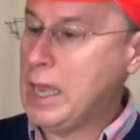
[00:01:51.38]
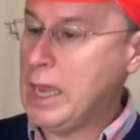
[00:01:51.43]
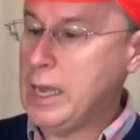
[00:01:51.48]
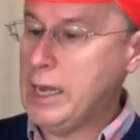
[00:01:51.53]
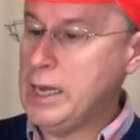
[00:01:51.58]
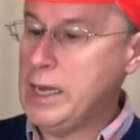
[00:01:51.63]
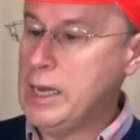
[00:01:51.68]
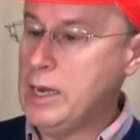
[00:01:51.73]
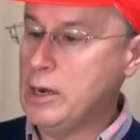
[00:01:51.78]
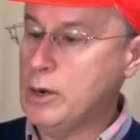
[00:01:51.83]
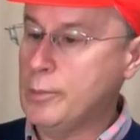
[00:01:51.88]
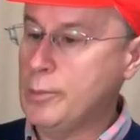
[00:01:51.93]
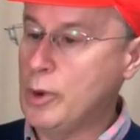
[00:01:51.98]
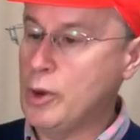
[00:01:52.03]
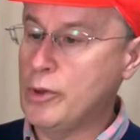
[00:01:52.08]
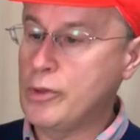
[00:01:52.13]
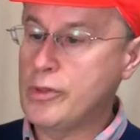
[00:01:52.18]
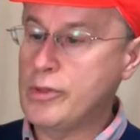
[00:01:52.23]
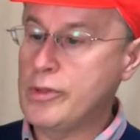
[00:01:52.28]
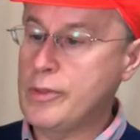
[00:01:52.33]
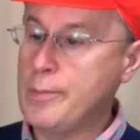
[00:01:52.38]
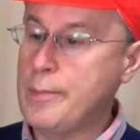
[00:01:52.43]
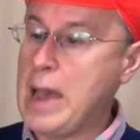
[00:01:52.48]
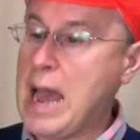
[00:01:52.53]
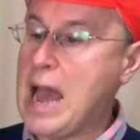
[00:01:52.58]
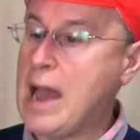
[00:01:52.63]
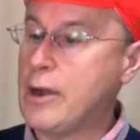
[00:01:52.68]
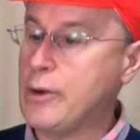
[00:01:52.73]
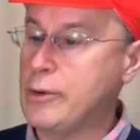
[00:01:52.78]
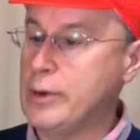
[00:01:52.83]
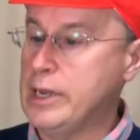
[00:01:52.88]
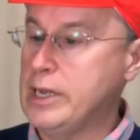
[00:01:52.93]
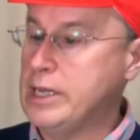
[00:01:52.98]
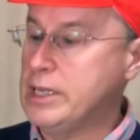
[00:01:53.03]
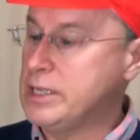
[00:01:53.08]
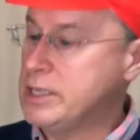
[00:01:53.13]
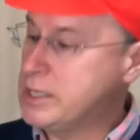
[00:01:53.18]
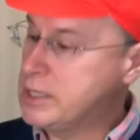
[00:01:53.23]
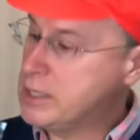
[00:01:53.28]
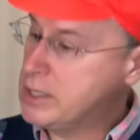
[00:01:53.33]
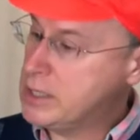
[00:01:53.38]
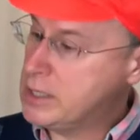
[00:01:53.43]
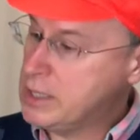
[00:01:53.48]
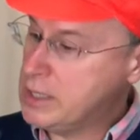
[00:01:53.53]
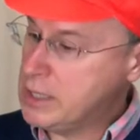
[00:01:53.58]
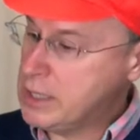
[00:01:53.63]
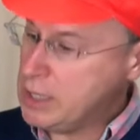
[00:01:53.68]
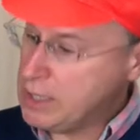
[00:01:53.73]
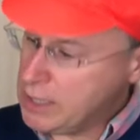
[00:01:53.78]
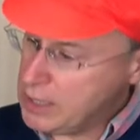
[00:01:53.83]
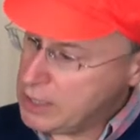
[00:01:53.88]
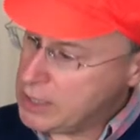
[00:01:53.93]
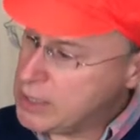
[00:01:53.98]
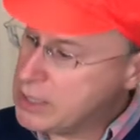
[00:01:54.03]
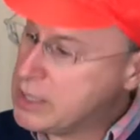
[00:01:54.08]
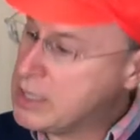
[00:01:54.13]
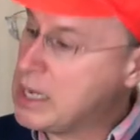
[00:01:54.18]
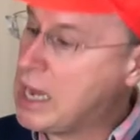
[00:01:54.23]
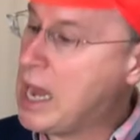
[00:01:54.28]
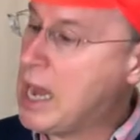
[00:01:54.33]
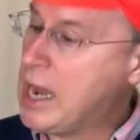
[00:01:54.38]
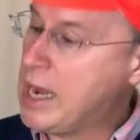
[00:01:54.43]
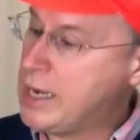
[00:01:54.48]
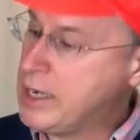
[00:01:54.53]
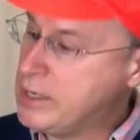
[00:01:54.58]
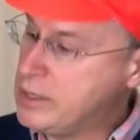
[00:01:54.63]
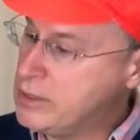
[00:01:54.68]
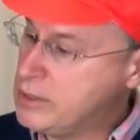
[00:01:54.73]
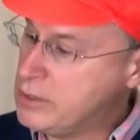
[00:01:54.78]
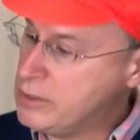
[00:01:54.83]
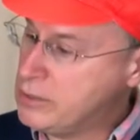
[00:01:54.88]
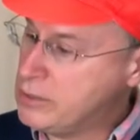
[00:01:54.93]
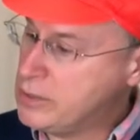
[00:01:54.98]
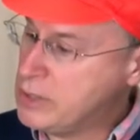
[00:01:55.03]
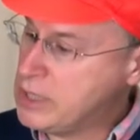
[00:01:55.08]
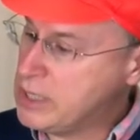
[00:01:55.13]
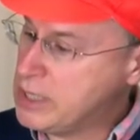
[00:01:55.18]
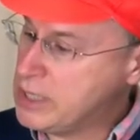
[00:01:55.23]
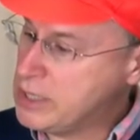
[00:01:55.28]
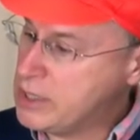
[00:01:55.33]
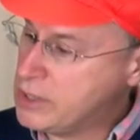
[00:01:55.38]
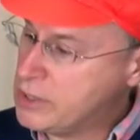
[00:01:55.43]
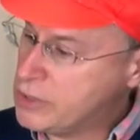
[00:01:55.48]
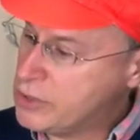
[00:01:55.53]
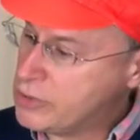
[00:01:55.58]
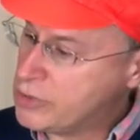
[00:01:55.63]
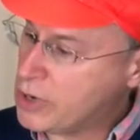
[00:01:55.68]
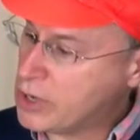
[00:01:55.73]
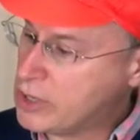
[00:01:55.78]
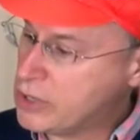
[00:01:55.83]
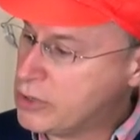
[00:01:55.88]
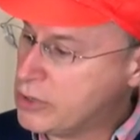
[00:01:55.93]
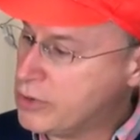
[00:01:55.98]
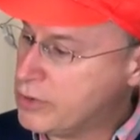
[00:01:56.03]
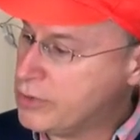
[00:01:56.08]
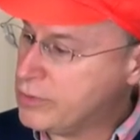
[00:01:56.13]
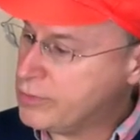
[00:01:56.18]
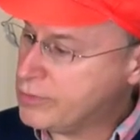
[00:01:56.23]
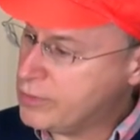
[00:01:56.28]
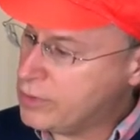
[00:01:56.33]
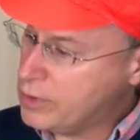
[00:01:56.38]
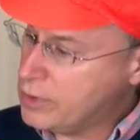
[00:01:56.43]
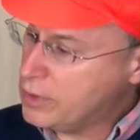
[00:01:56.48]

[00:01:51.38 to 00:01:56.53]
adhere both the batteries inside to the structure,